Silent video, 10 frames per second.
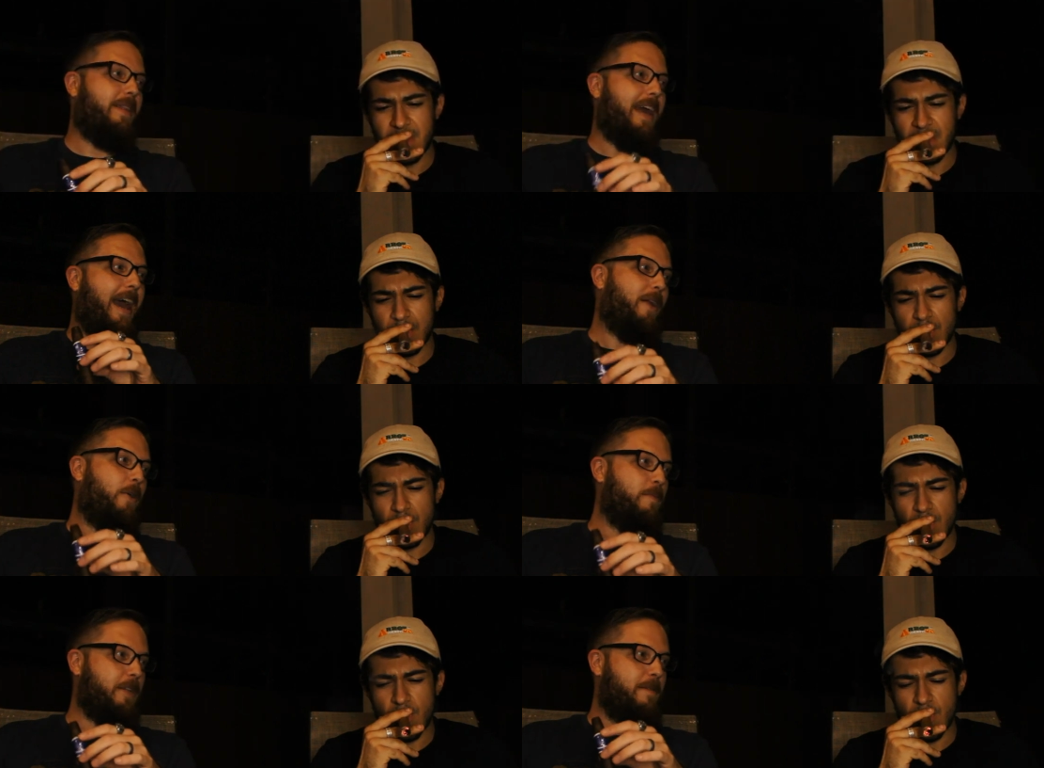Speaker 1: with
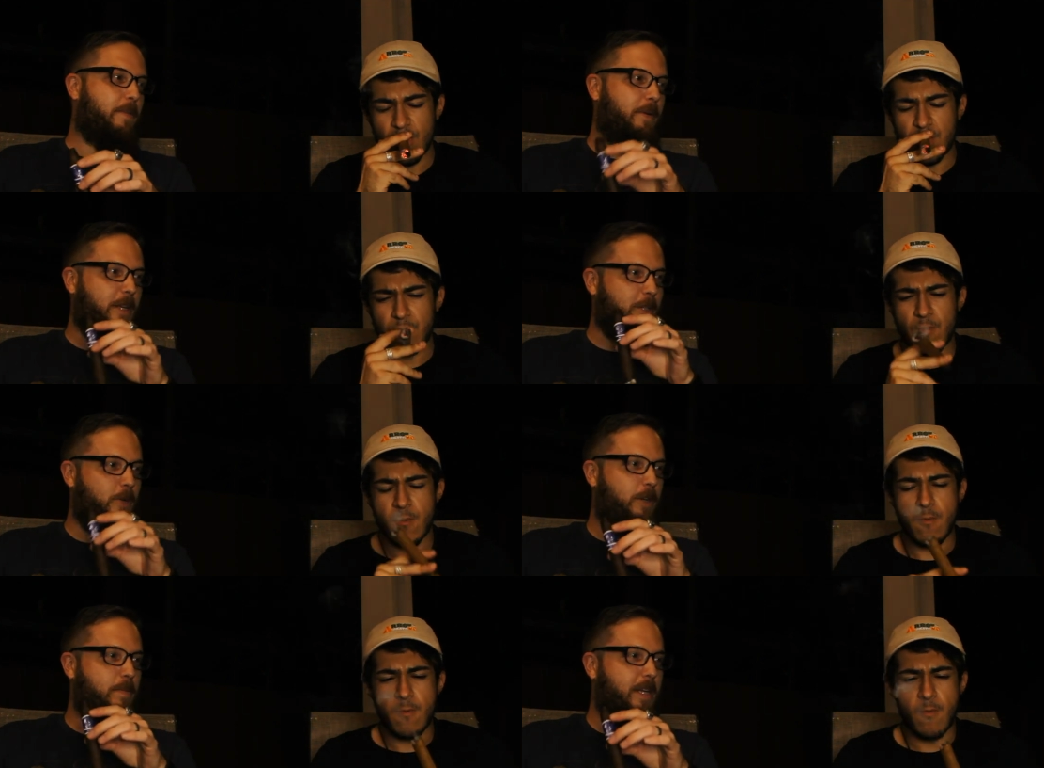at Home Depot.
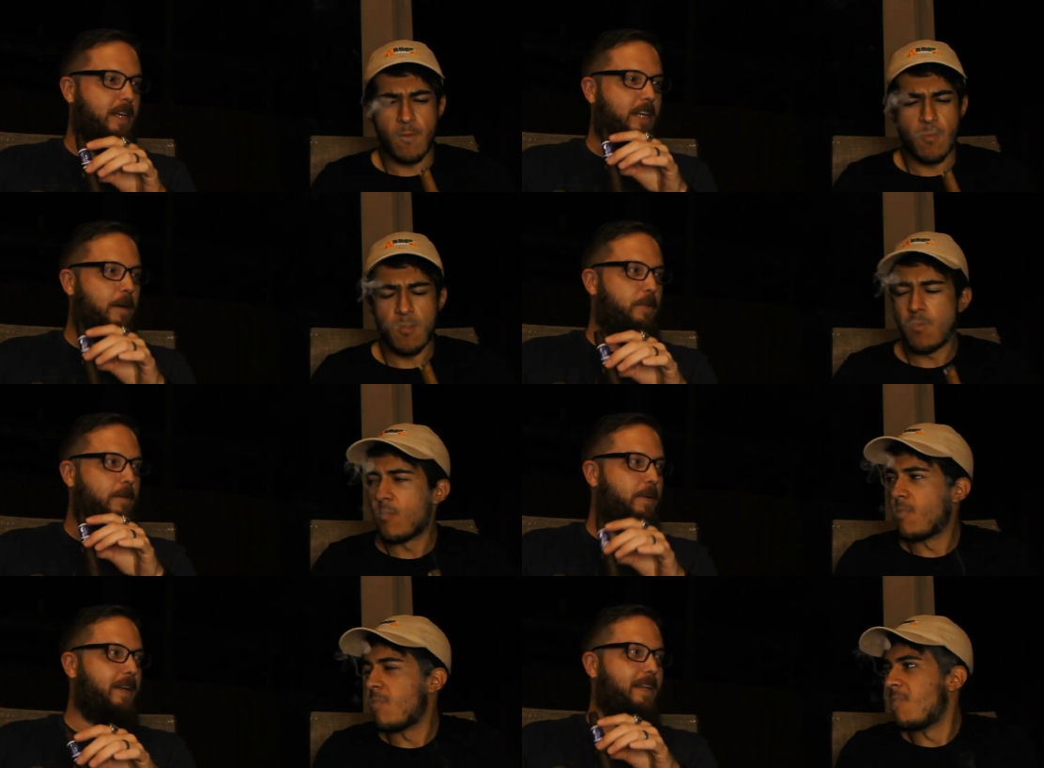He joined me and a
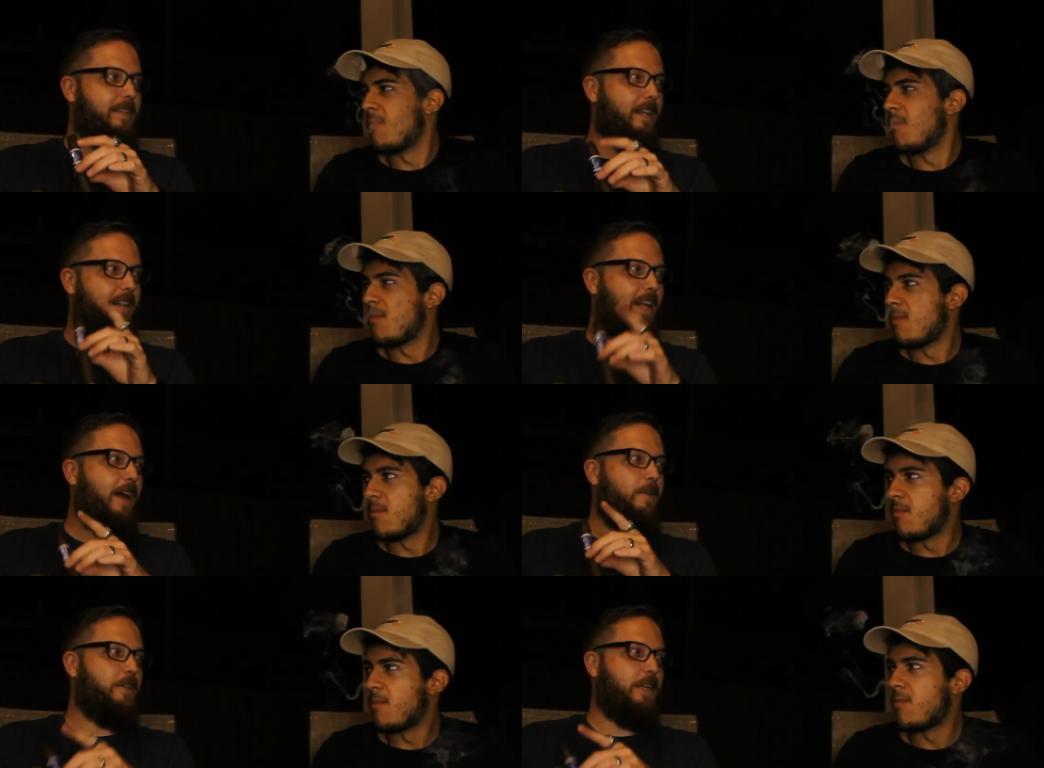couple of buddies at a
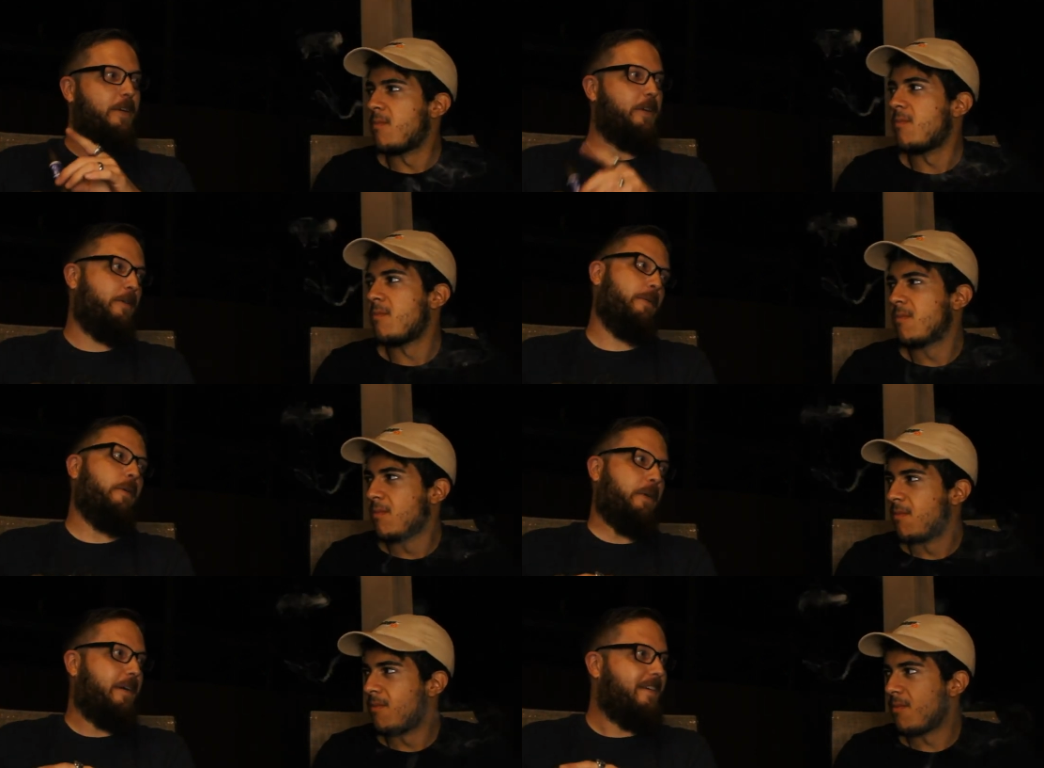lounge here in
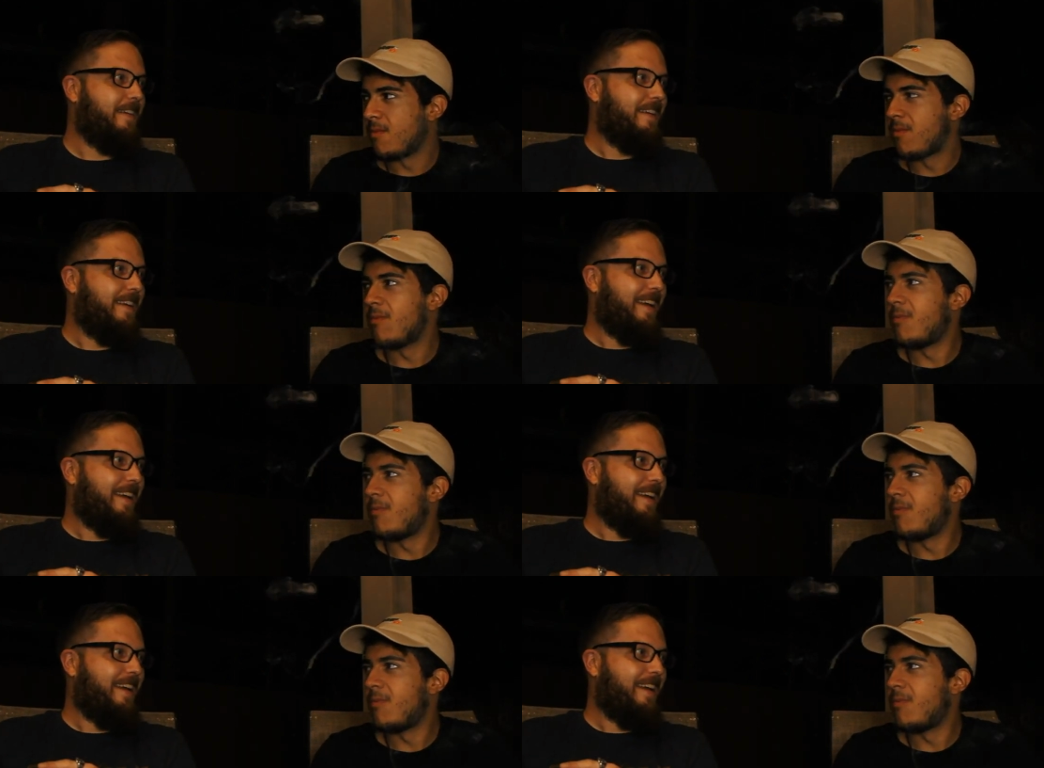Corona,